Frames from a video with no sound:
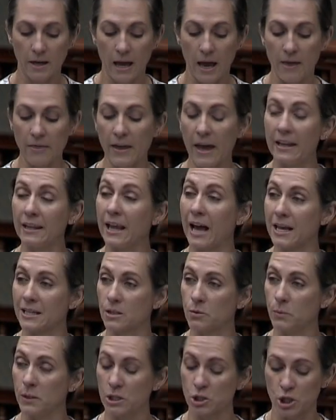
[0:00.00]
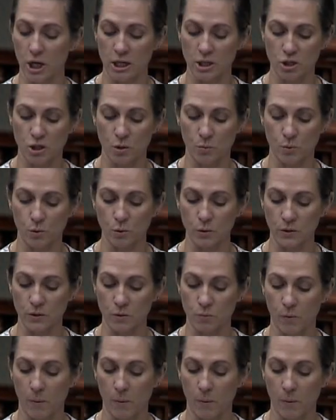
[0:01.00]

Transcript: and then last week changed the rules.